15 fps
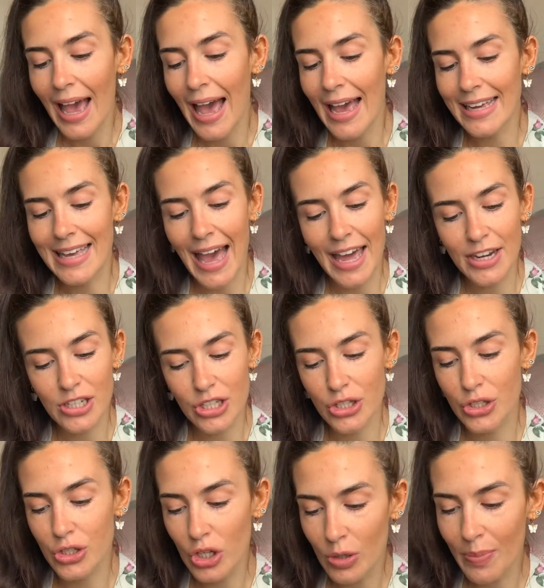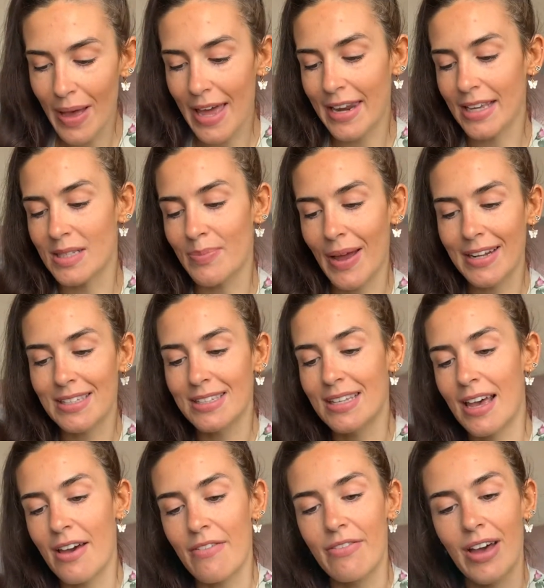Again, it's super
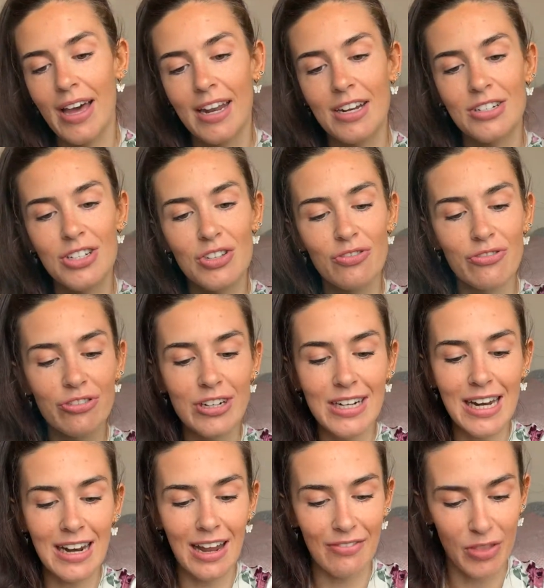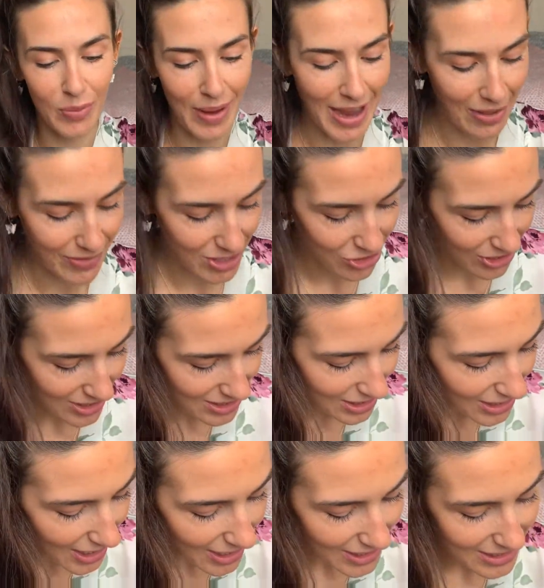inexpensive, and I just really love the way how this dress
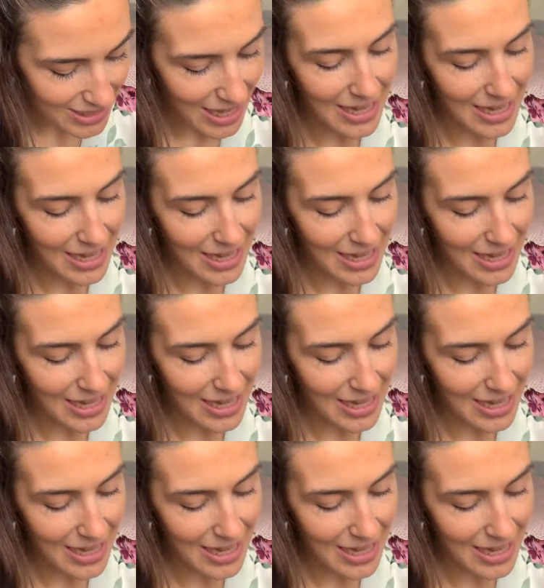looks.